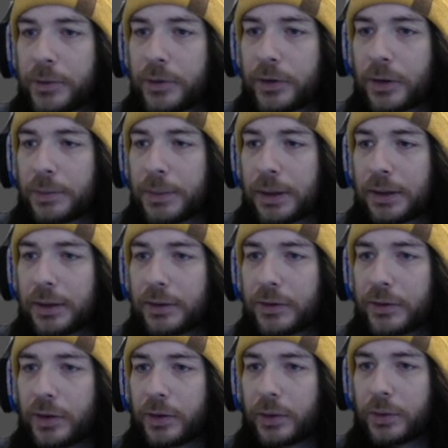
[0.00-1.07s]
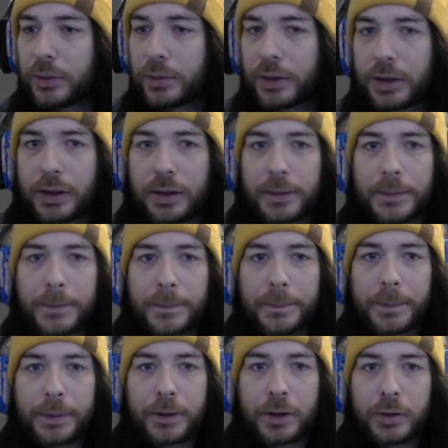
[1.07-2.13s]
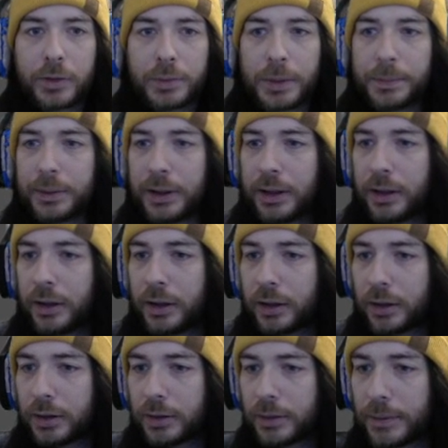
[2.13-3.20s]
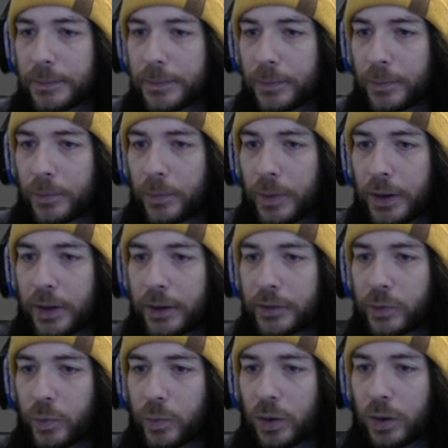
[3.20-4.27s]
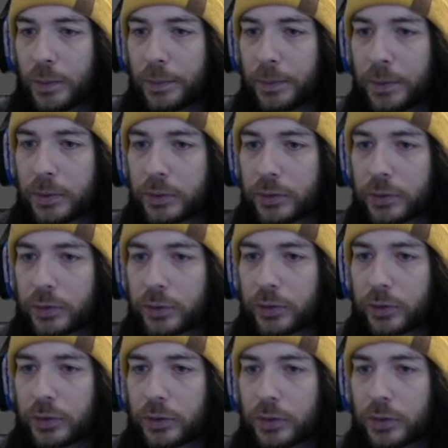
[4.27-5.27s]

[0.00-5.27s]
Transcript: going to make it so that go to my player, where's wall push,